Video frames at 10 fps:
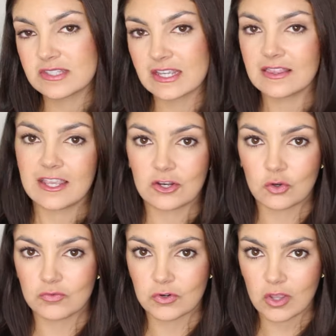skin like an
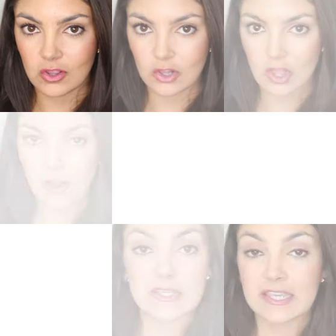overall glow.
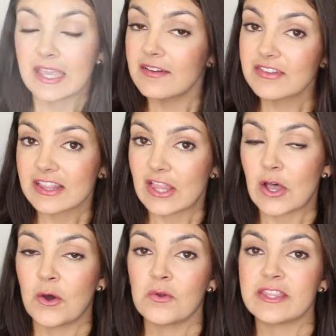Speaking of
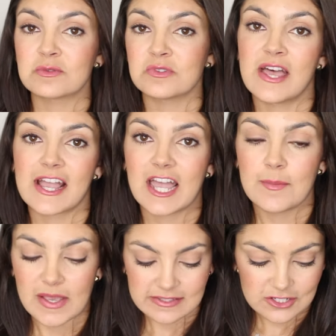glow, this will not
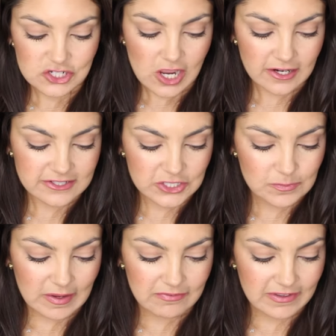come as a shock to you.
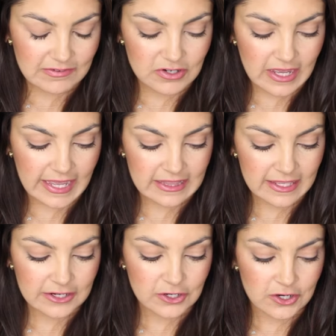My favorite
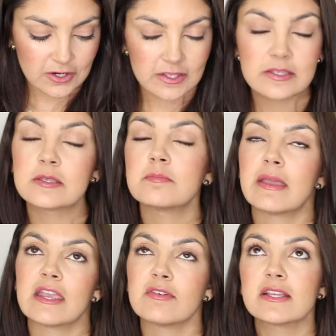highlighter,
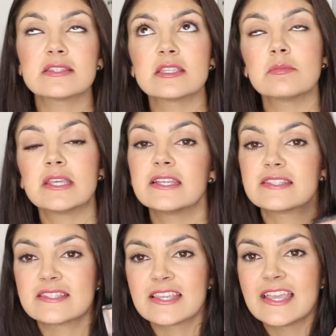may it rest in
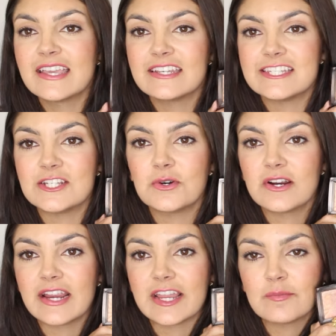peace.
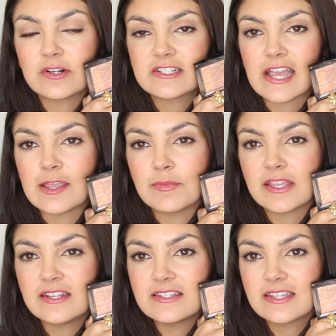Dior Amber
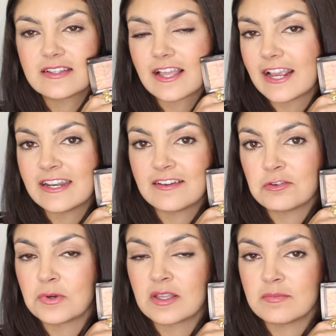Diamond. I
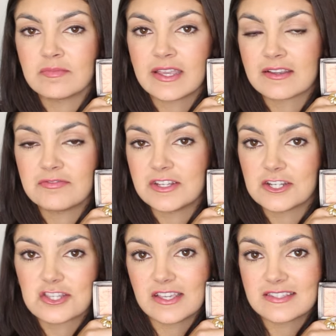never want to like
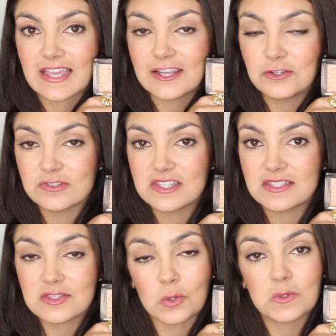finish this. I use
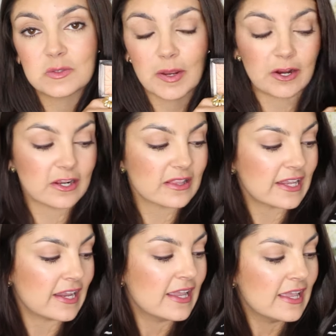this so
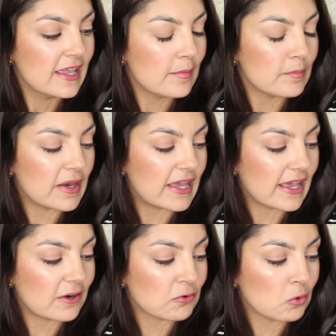sparingly, but
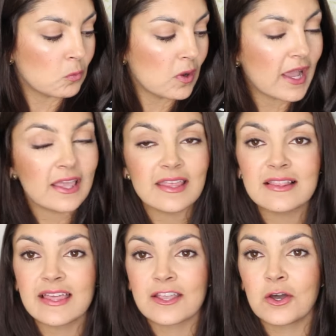I don't know why
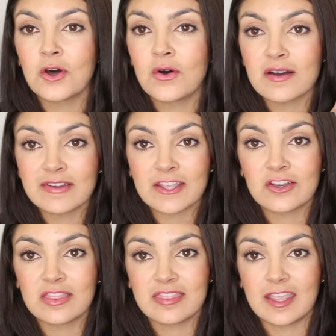they let go of a
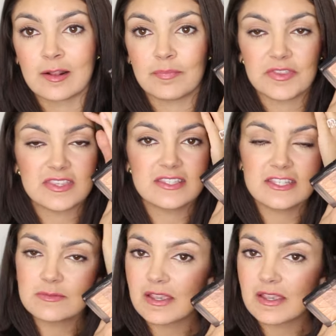good thing. This is